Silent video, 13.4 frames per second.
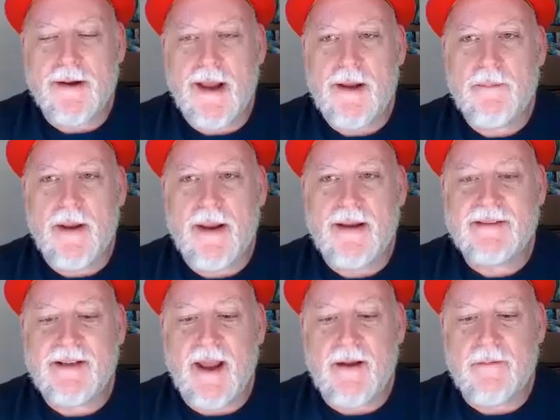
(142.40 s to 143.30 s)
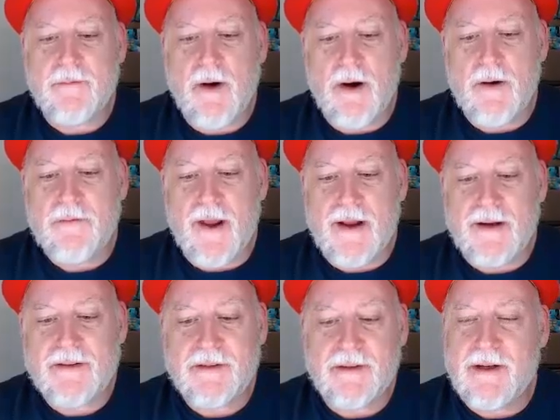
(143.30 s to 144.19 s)
game-based set
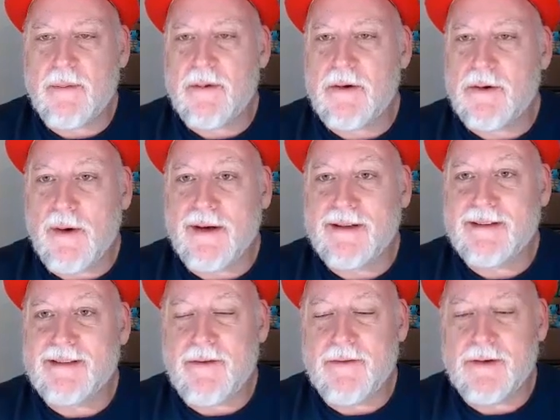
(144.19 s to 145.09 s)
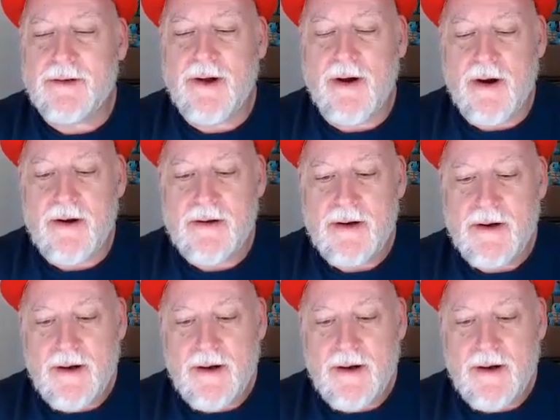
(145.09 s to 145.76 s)
Farfetch, the number 27 card.